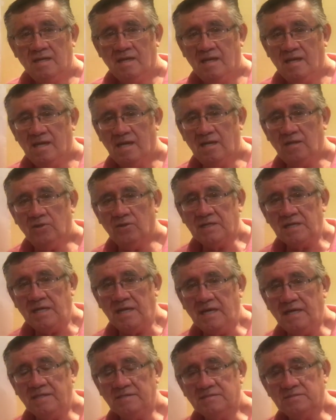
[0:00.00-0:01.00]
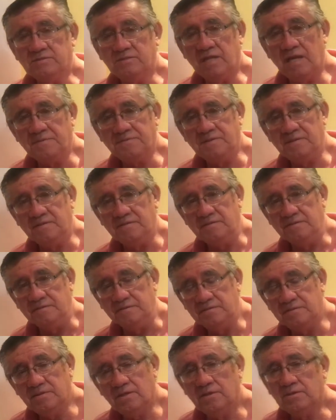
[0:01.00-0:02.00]
Hello guys, good
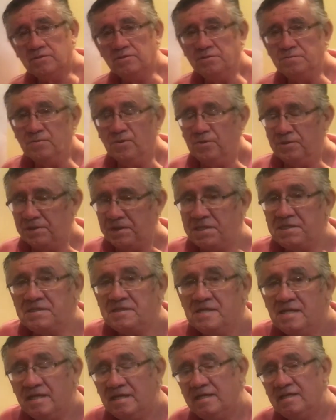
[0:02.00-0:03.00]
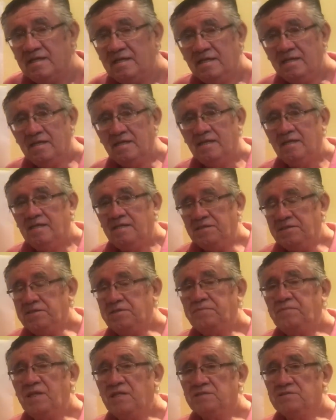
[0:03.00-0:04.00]
afternoon or good morning. It
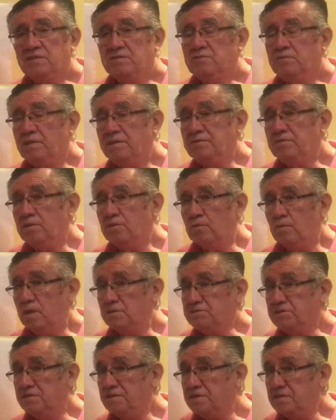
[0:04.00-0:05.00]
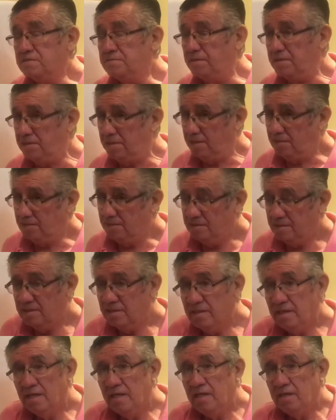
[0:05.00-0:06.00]
depends when you're watching this video.
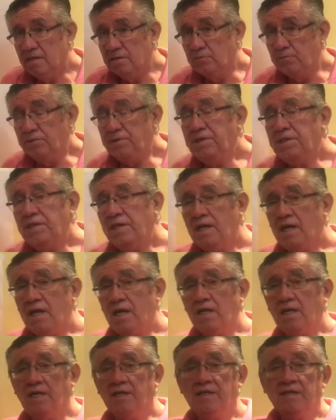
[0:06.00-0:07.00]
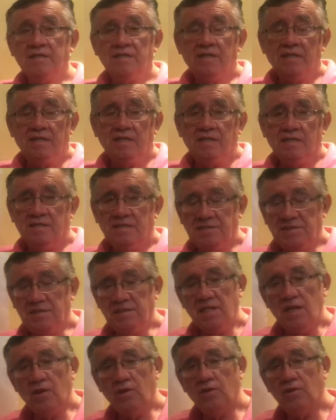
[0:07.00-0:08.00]
We are in
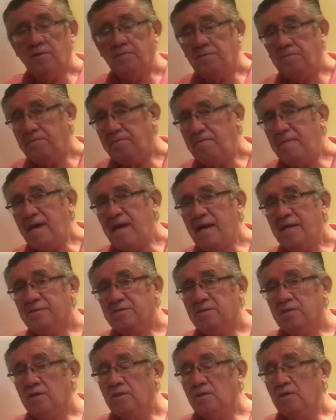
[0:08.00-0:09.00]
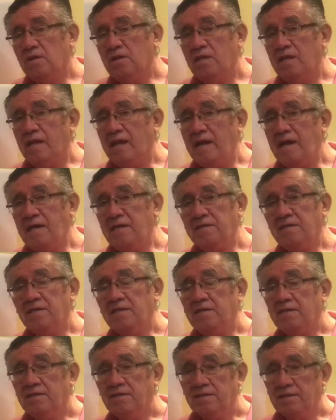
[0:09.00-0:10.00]
our Math Online
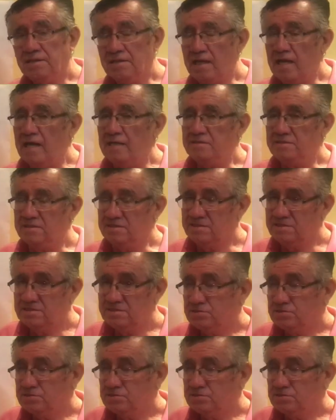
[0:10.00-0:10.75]
classes.